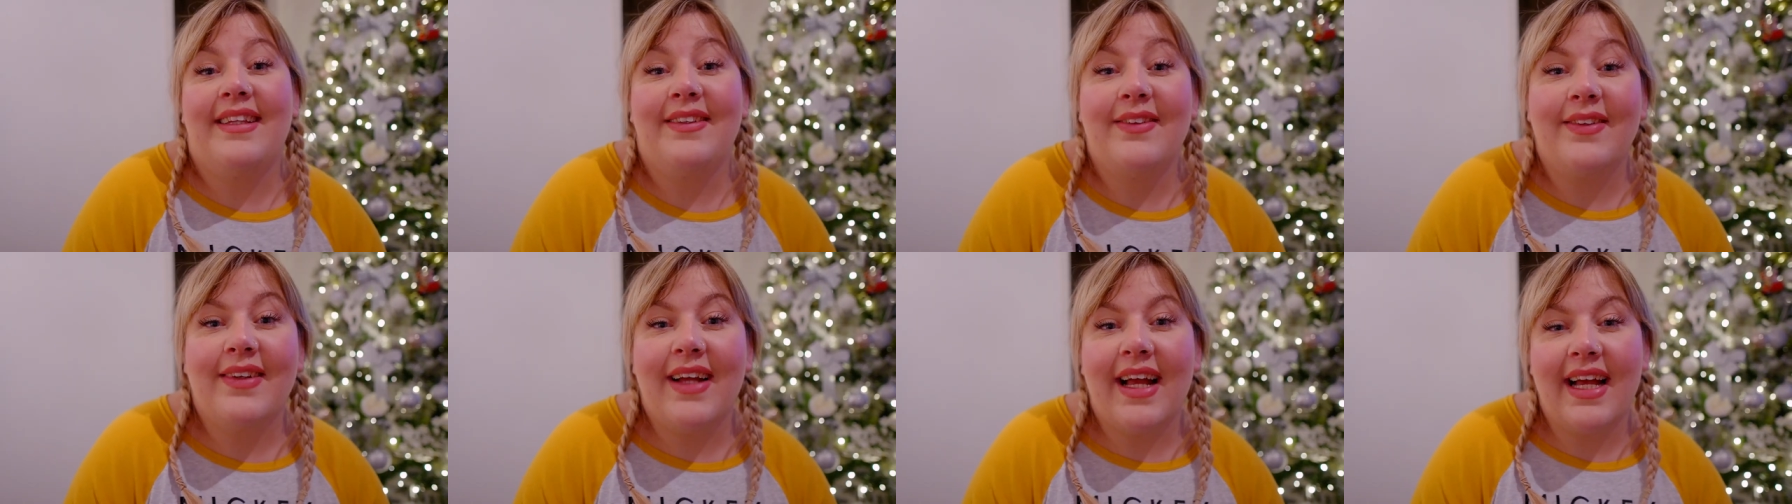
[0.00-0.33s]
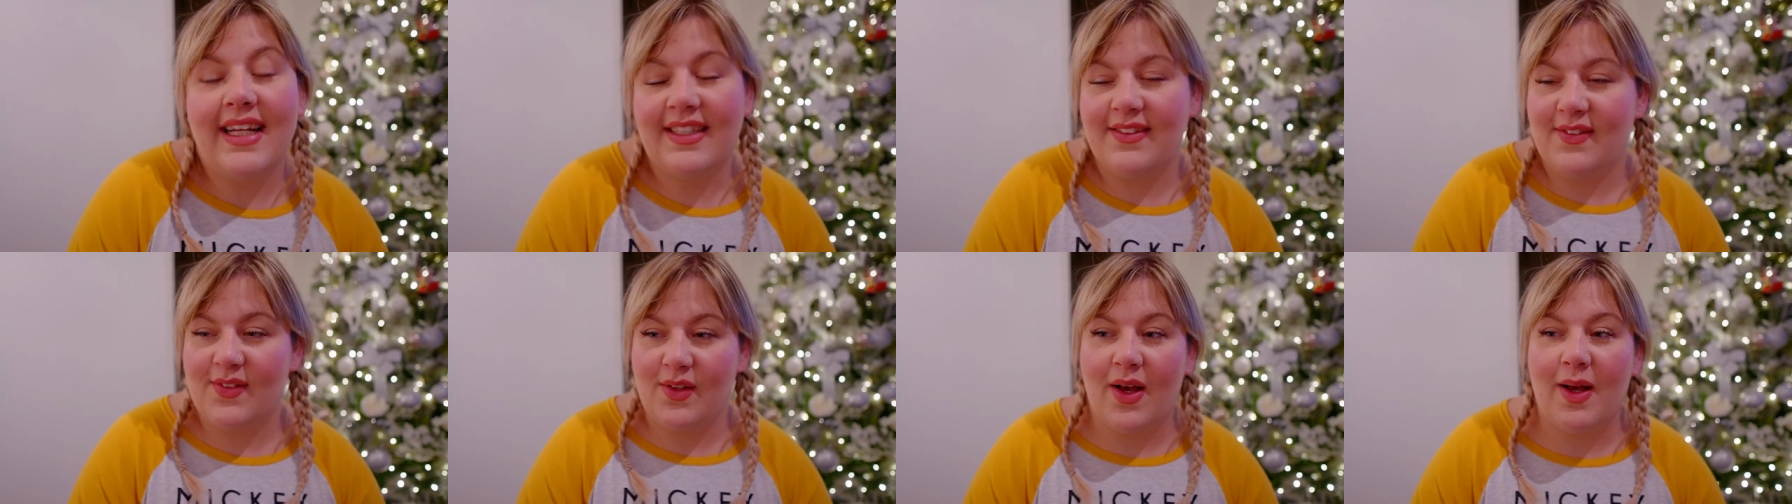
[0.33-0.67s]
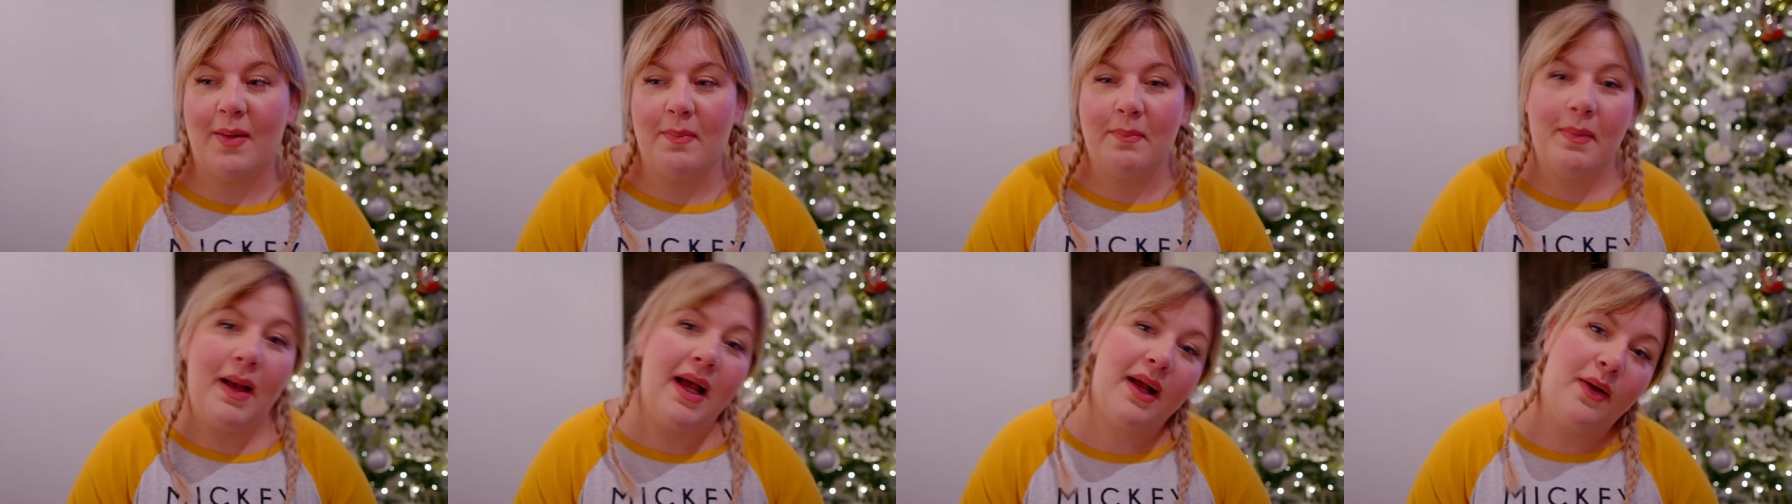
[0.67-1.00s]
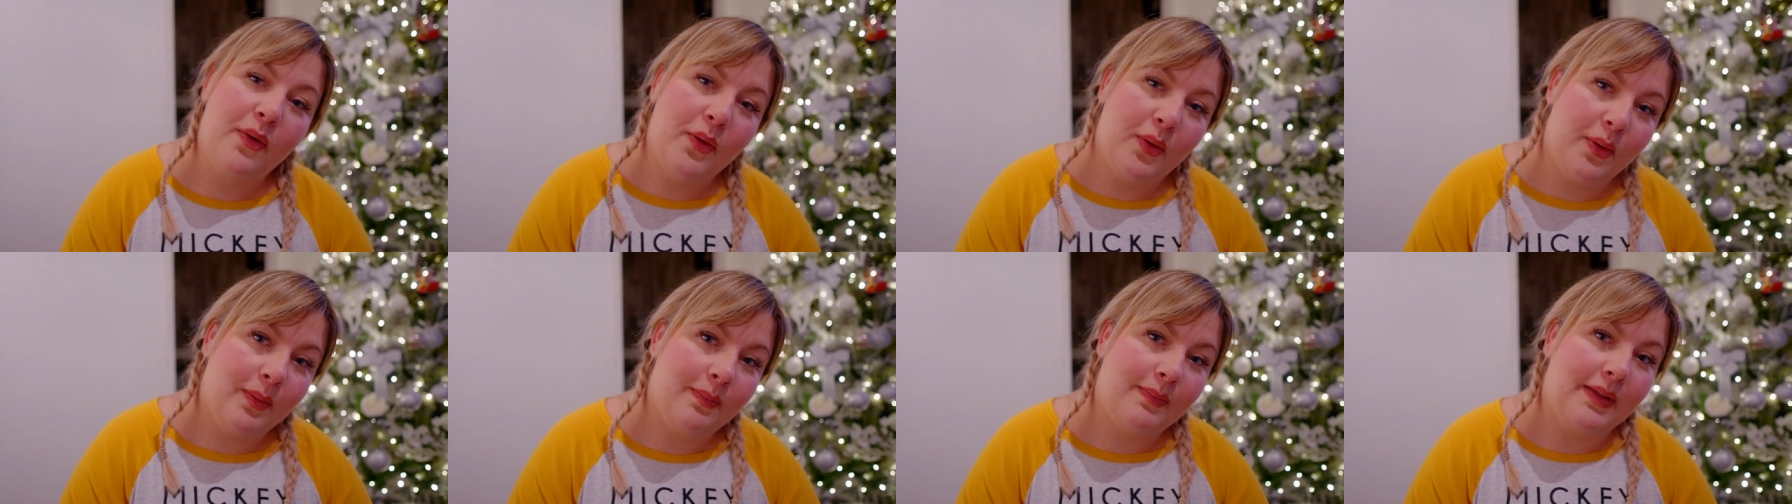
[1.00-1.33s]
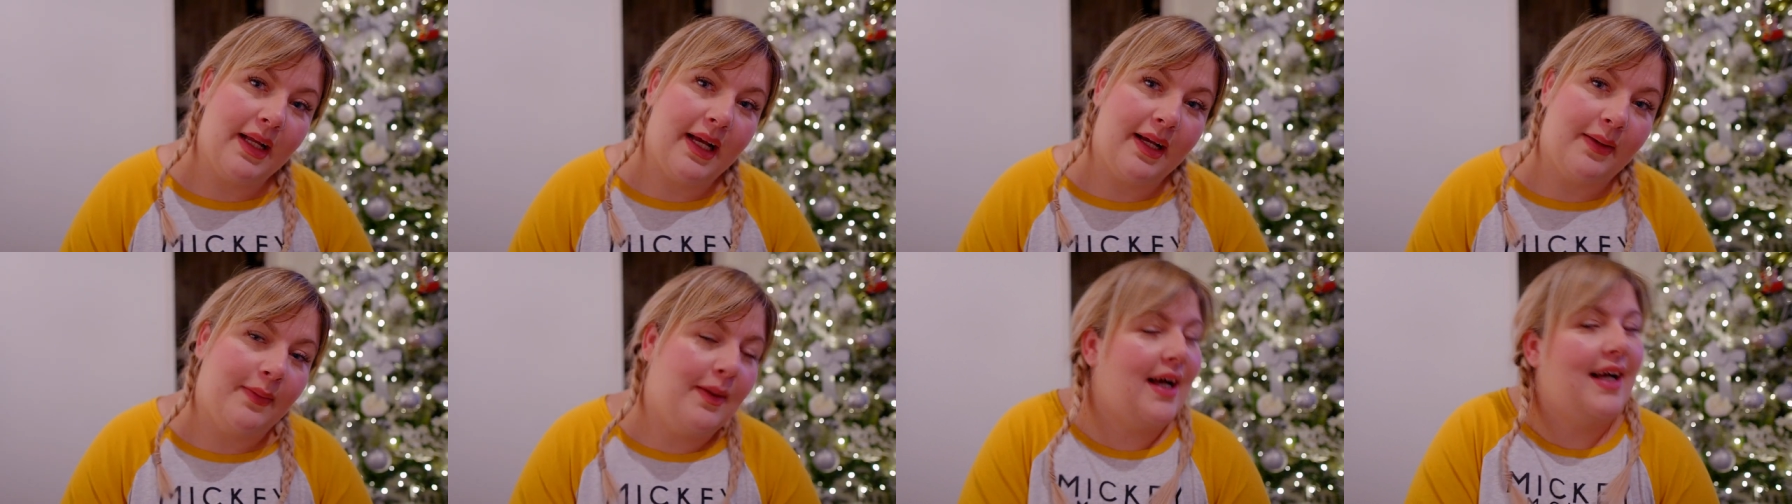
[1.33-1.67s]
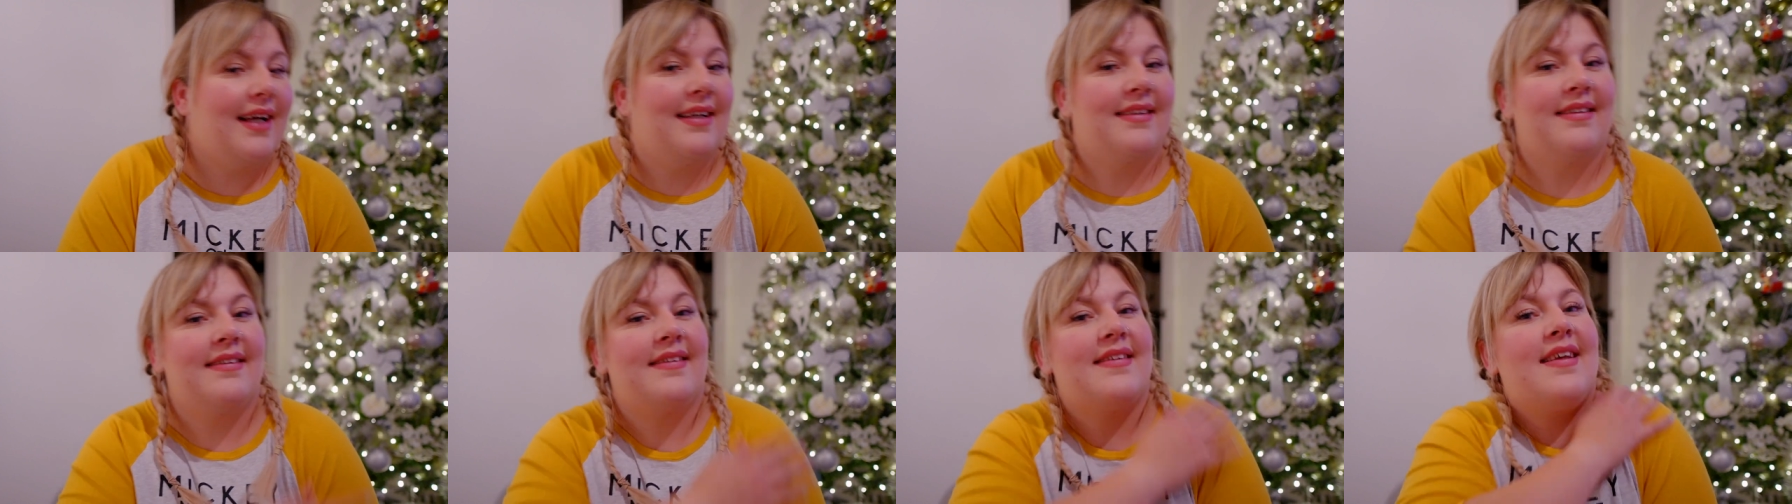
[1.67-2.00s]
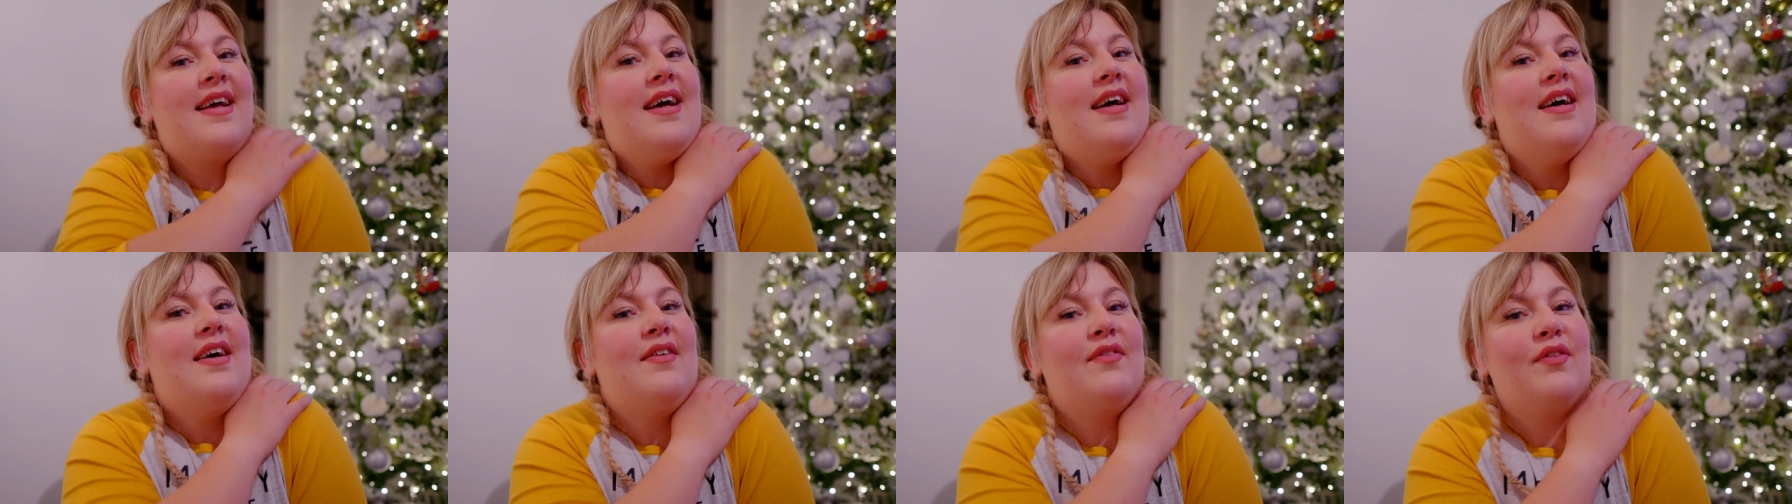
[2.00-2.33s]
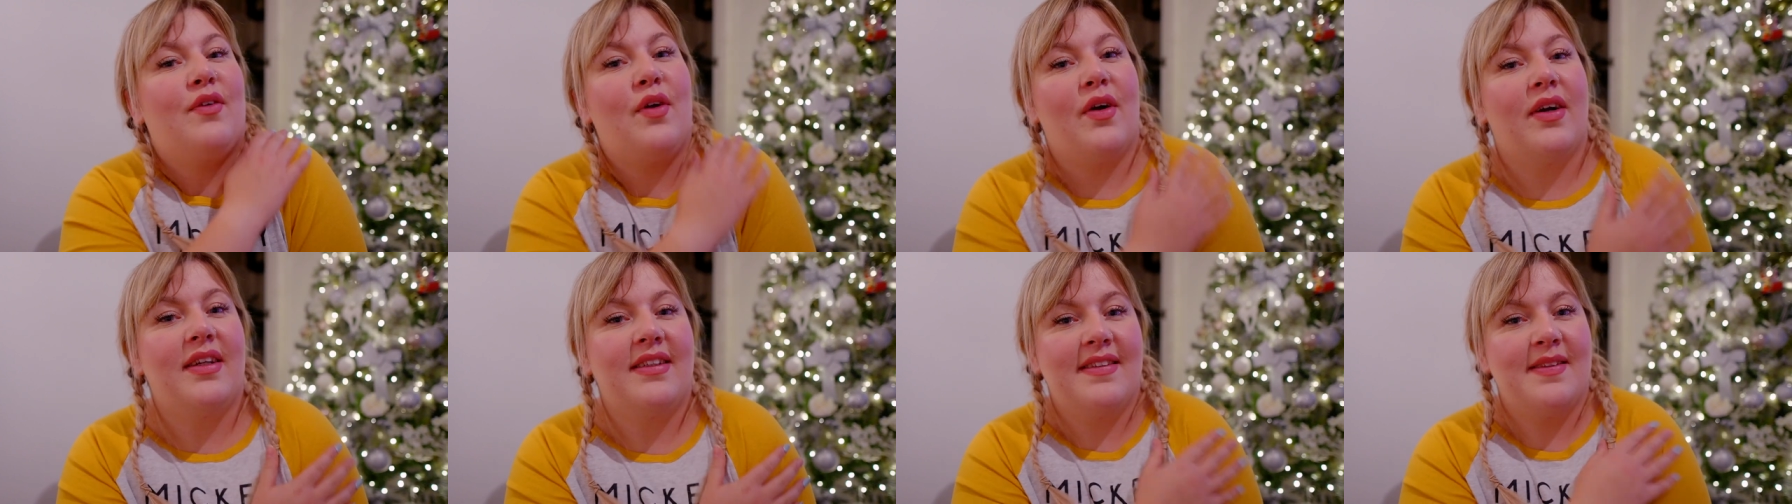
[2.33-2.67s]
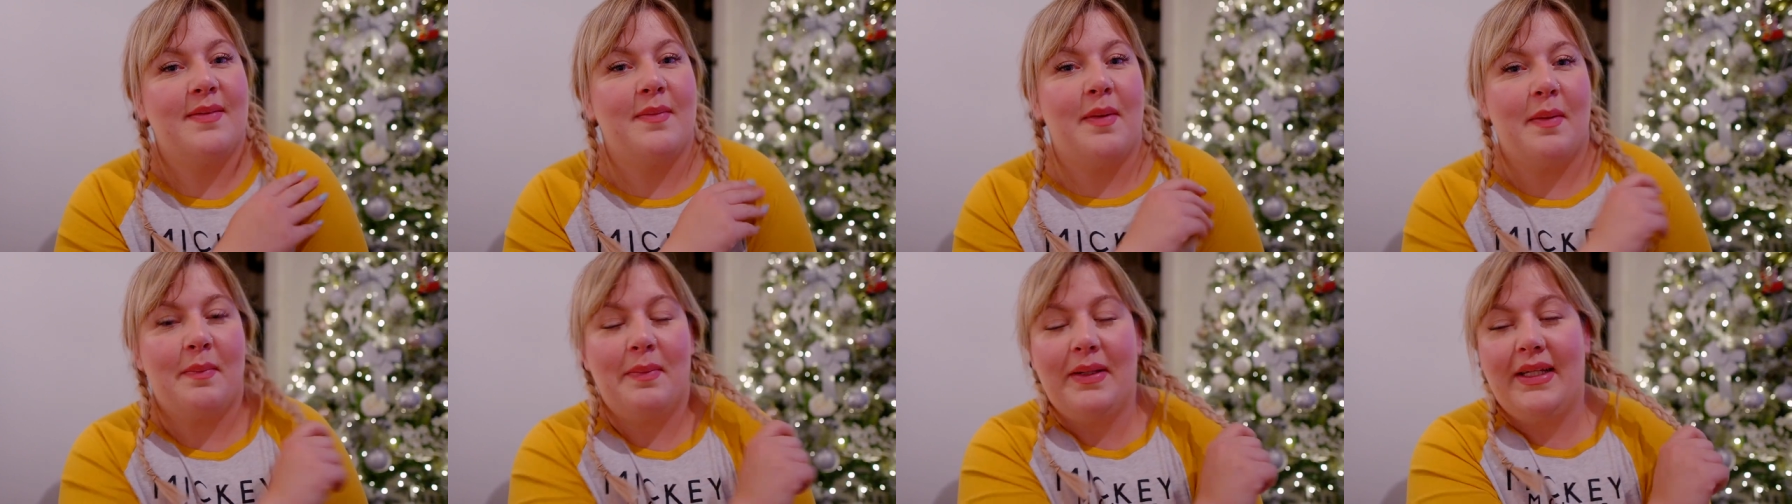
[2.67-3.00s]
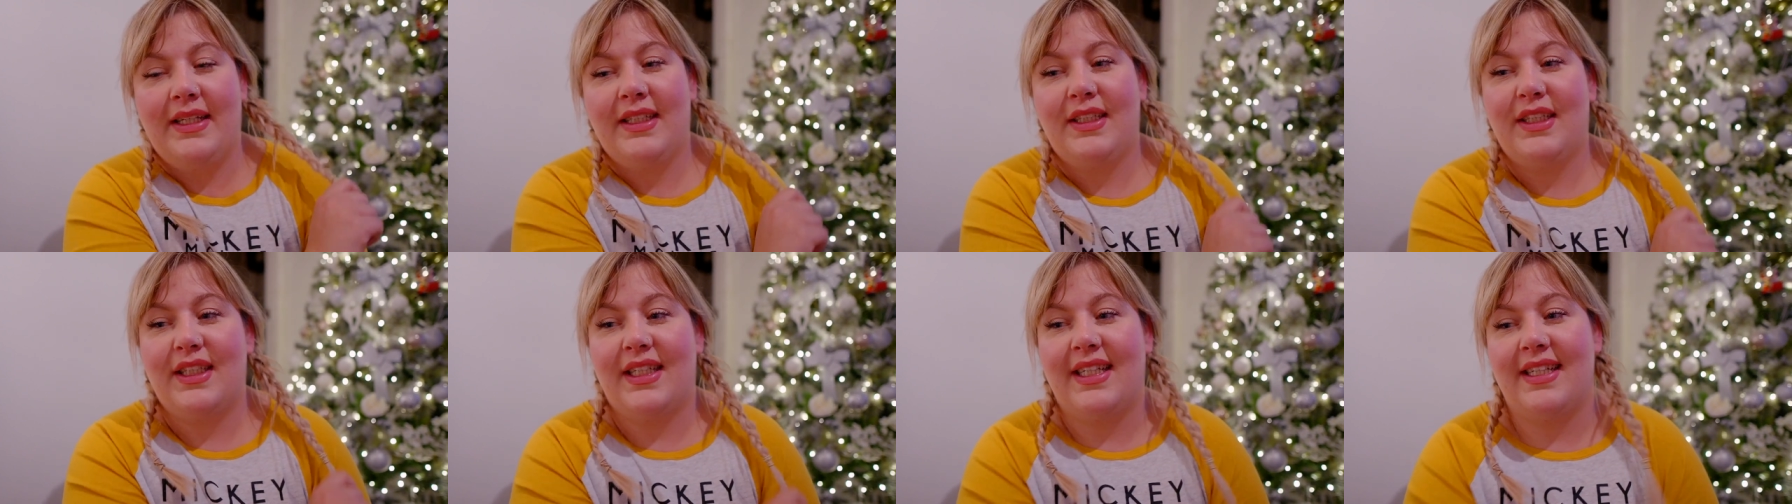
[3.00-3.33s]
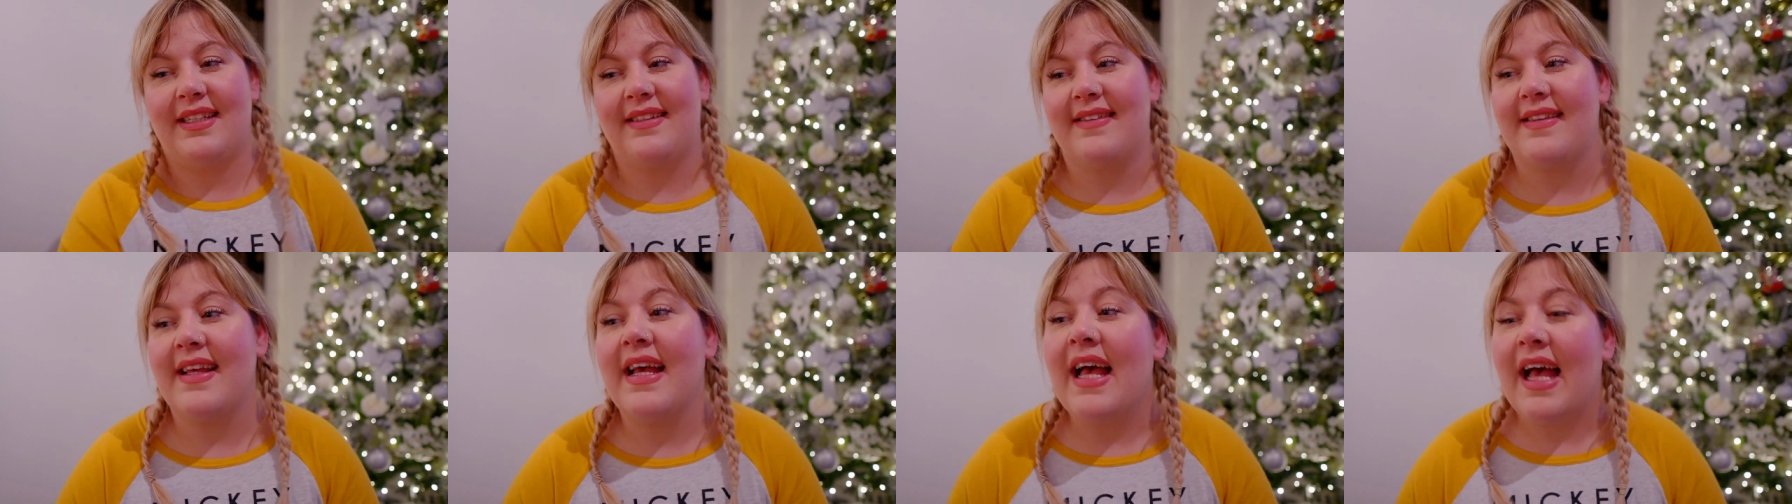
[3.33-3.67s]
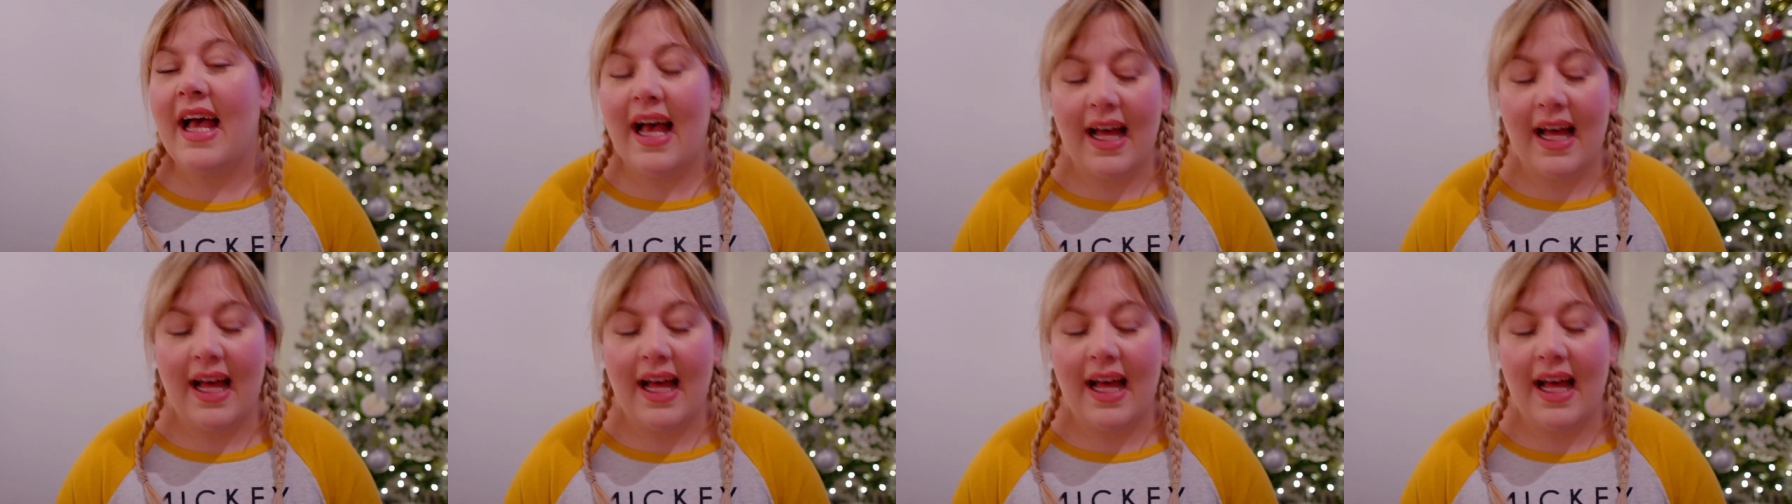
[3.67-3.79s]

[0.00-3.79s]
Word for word: Hello guys, so I'm back home now and I've got into my PJs